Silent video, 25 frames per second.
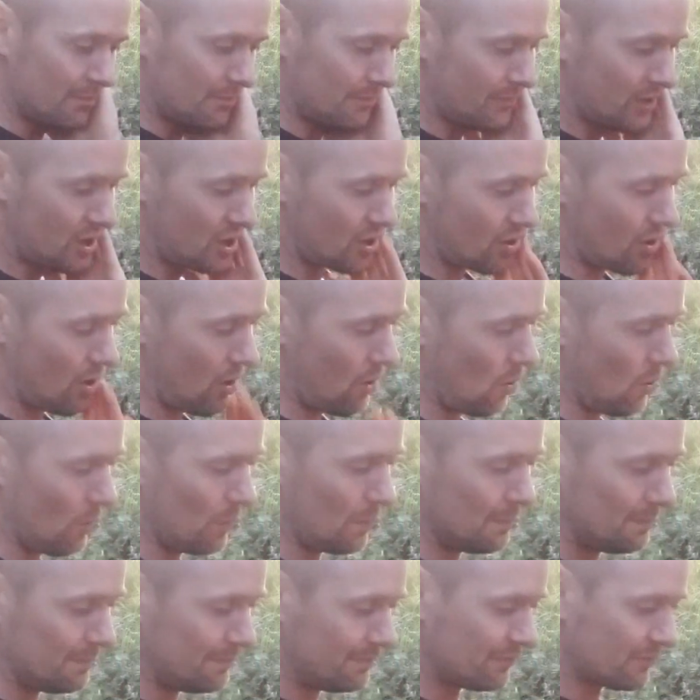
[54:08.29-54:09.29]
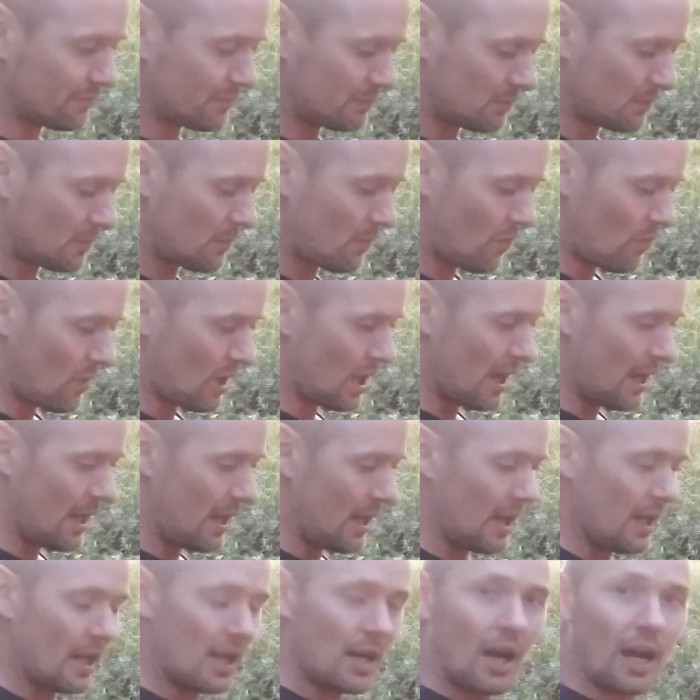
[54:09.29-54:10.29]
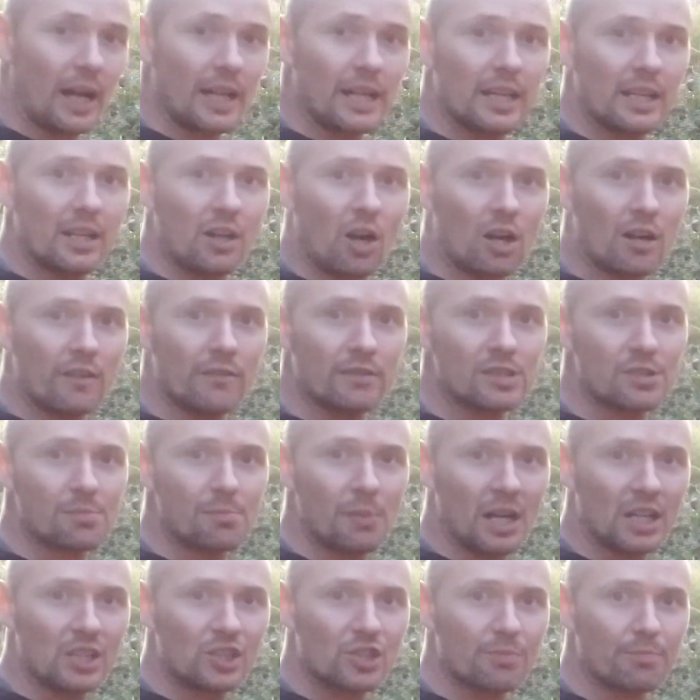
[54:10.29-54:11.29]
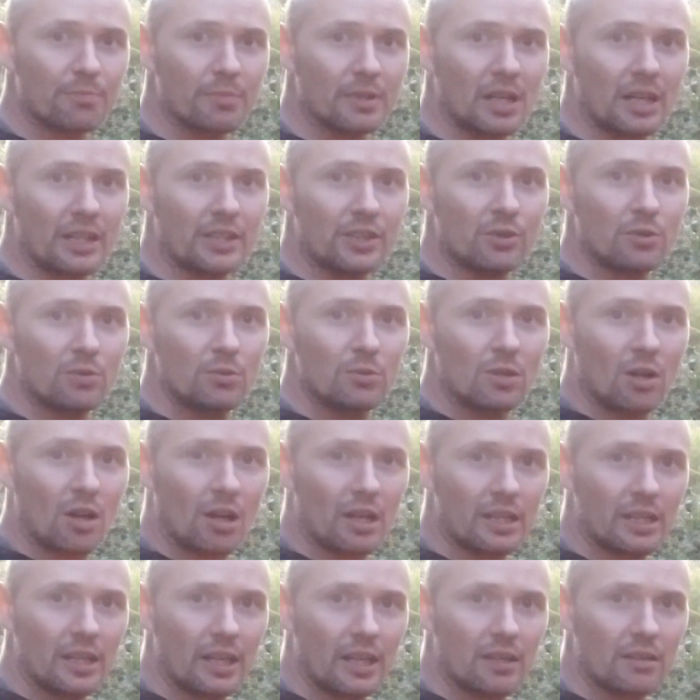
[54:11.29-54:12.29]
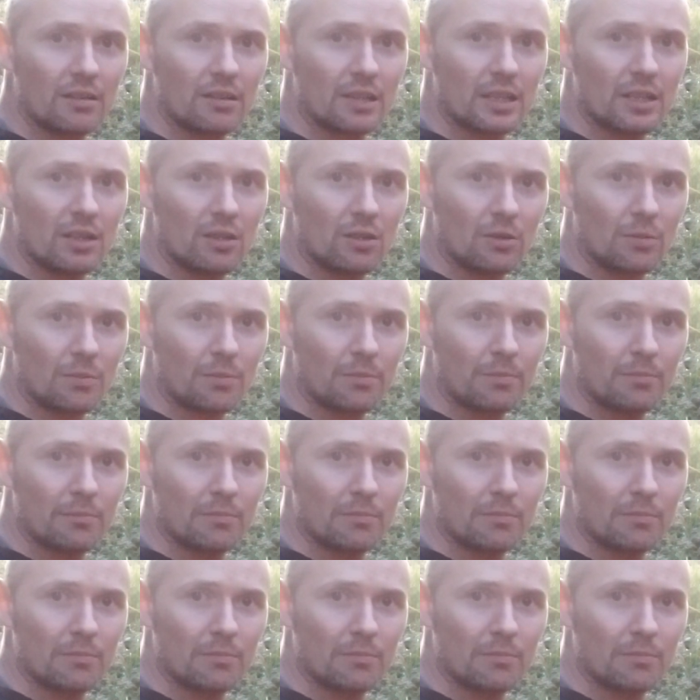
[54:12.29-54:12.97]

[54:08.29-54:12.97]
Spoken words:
So I didn't harvest much, but I do got a little